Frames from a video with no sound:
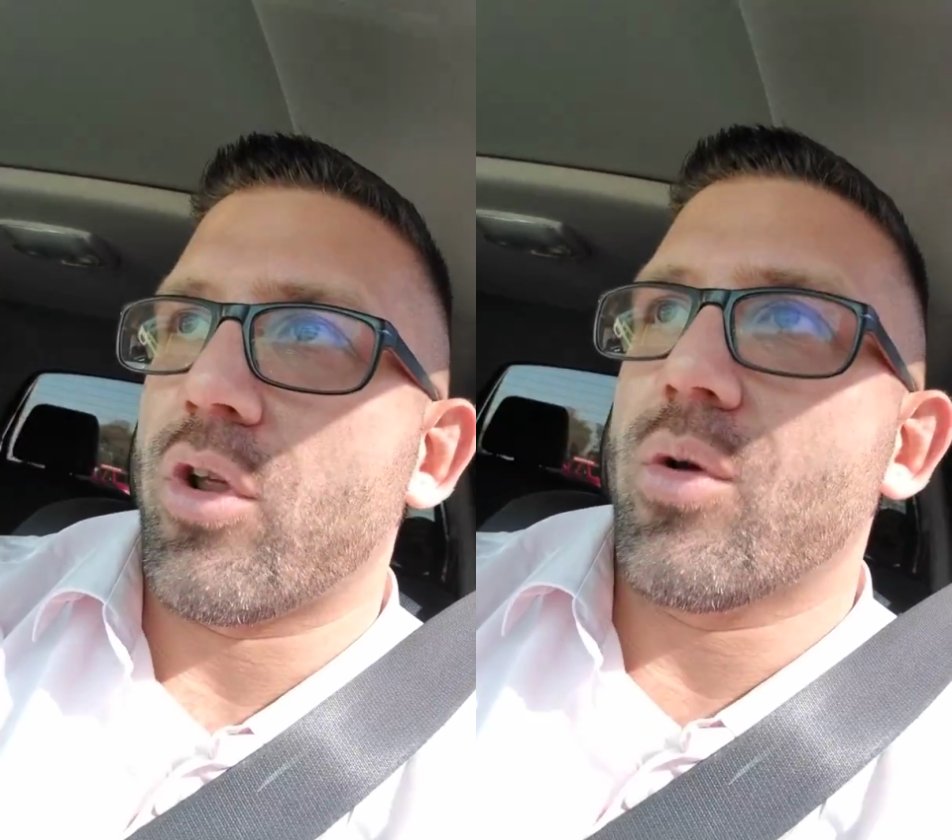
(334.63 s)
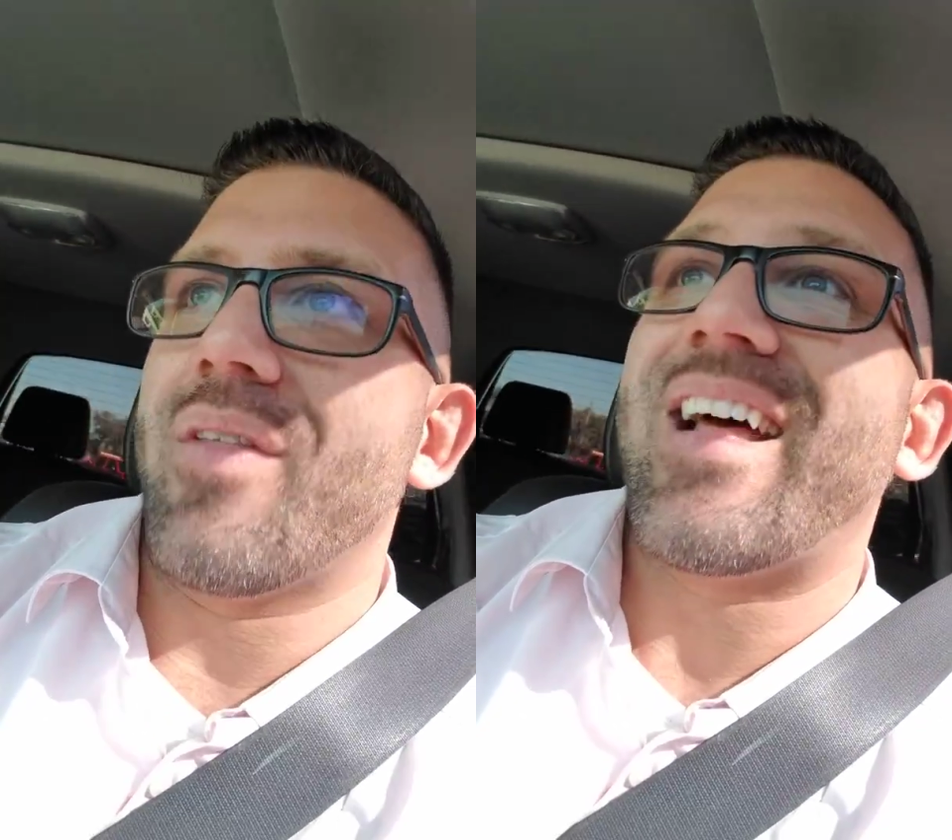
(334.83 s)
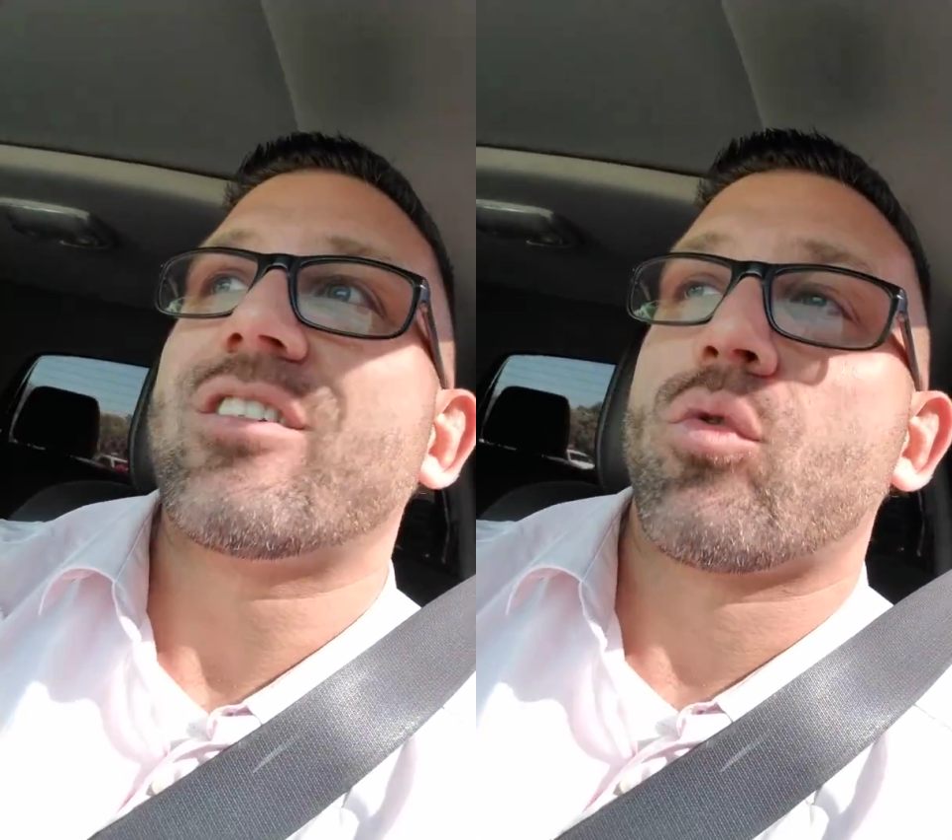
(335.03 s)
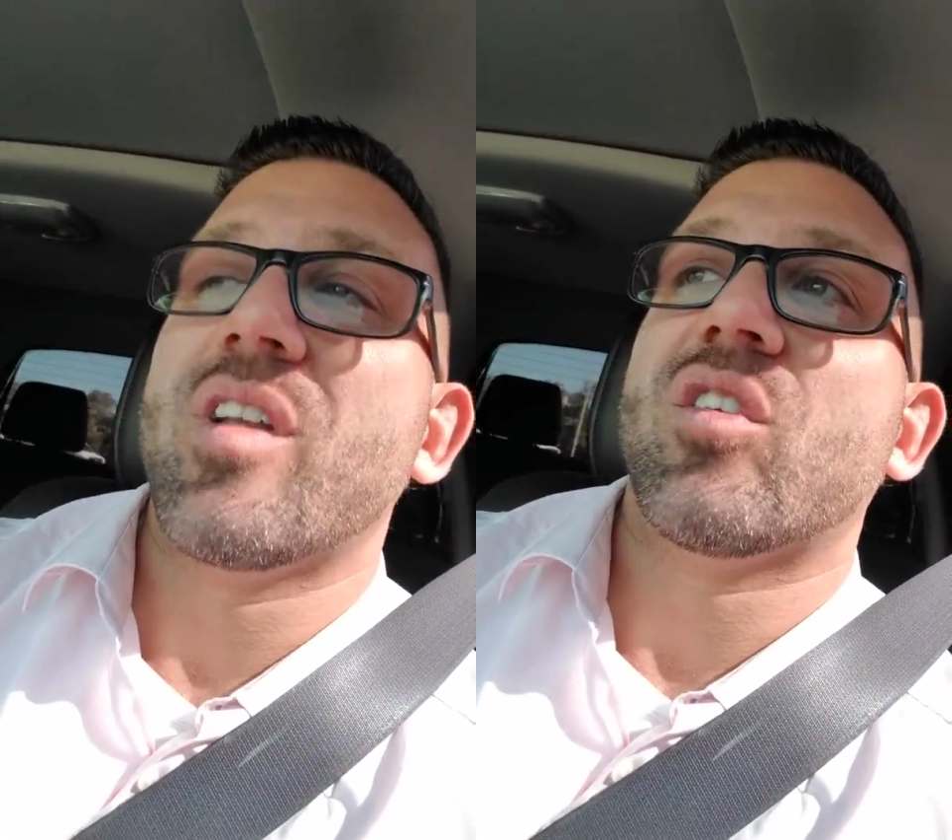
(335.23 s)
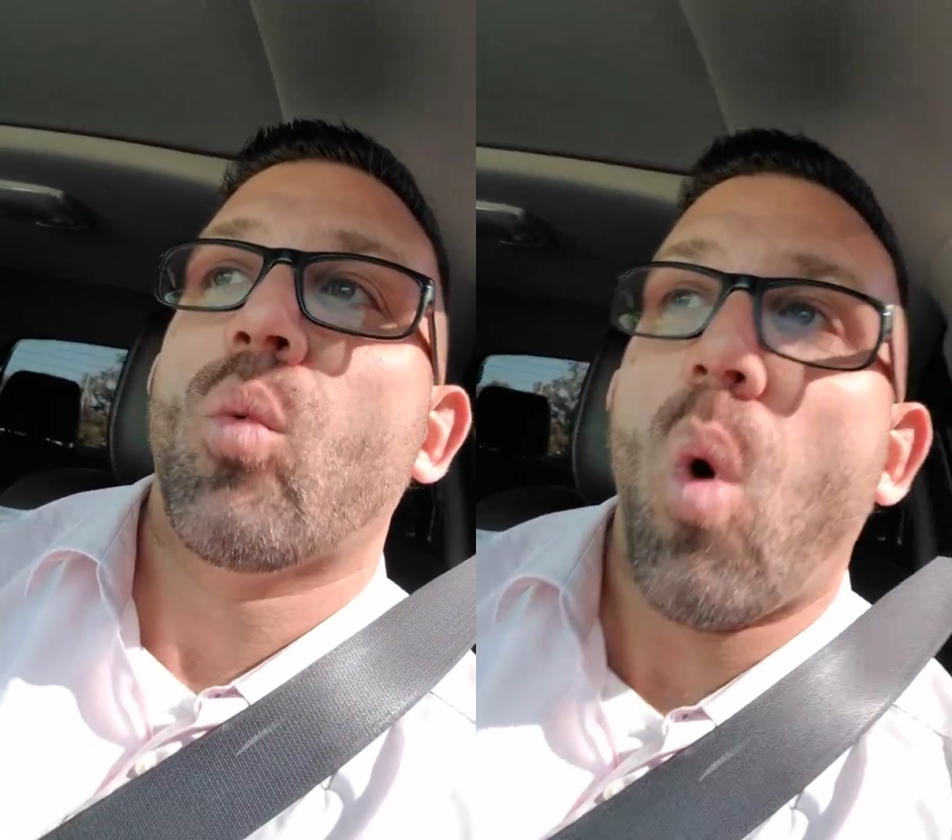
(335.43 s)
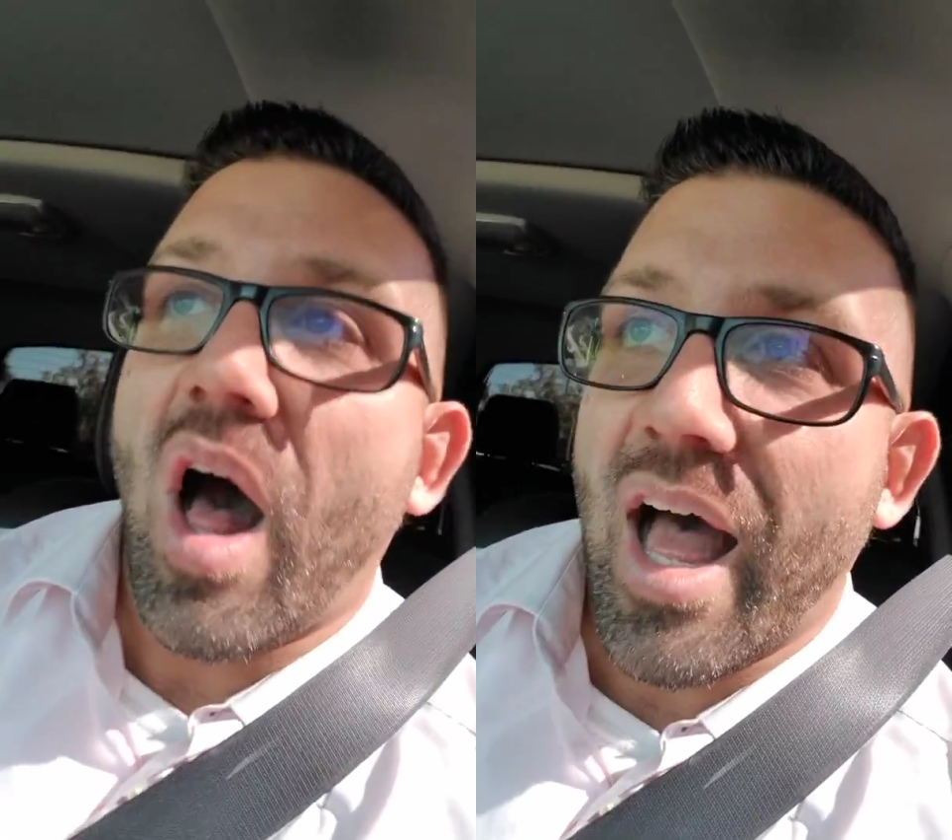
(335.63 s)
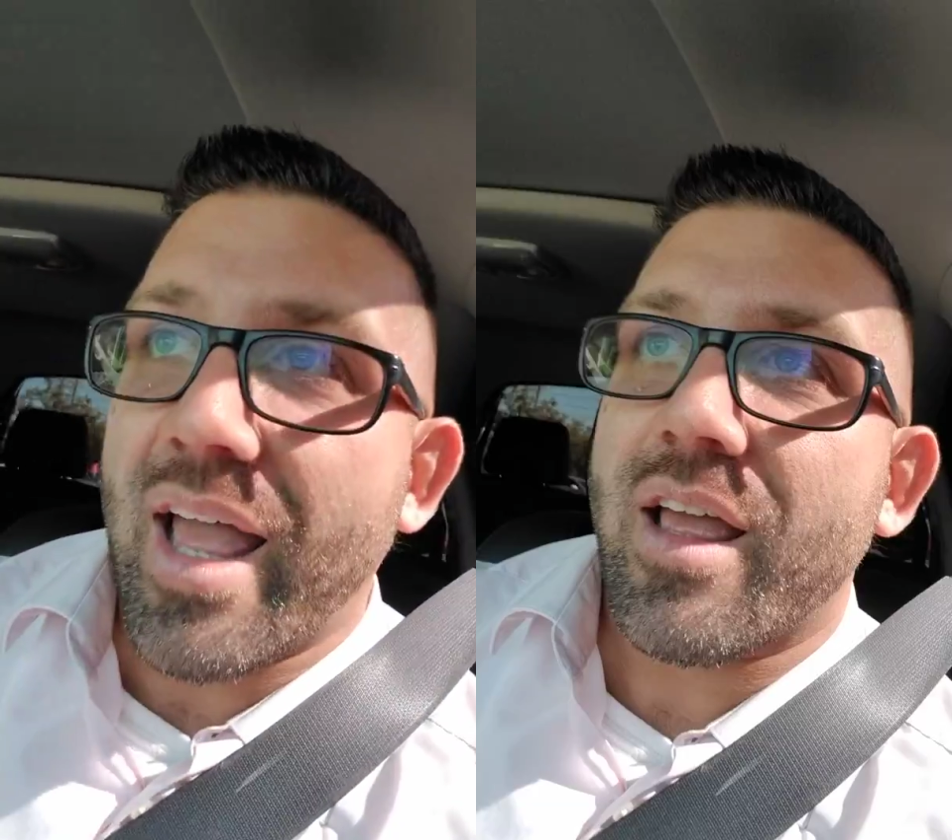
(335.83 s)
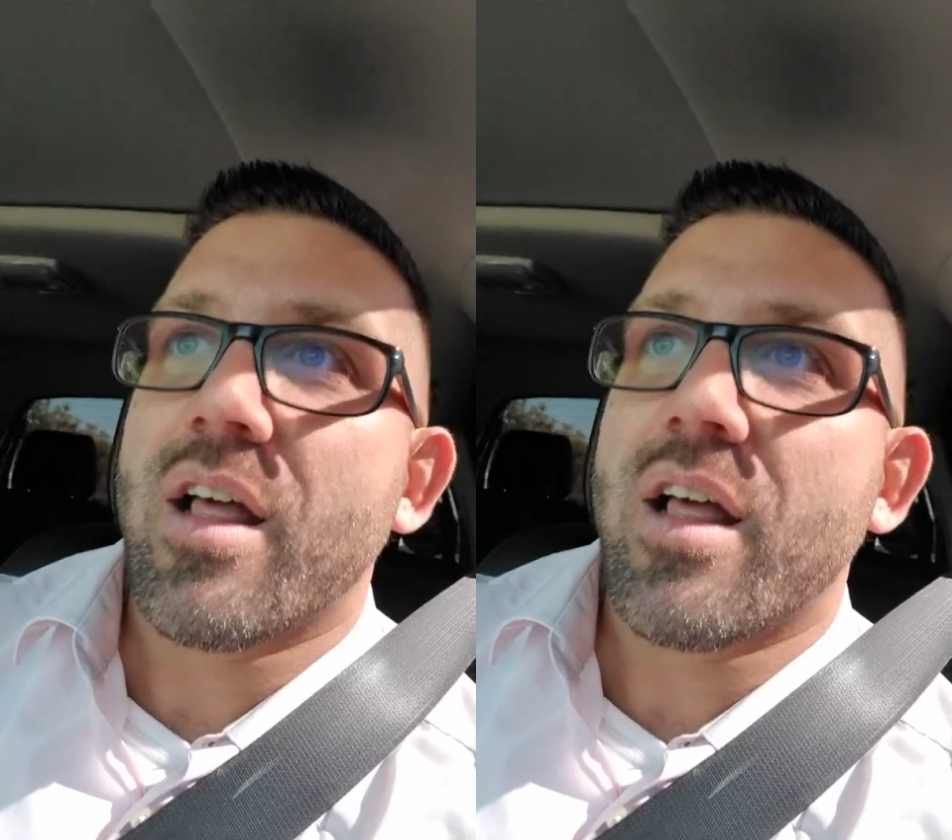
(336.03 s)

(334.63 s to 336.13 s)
you, and that's the reason why.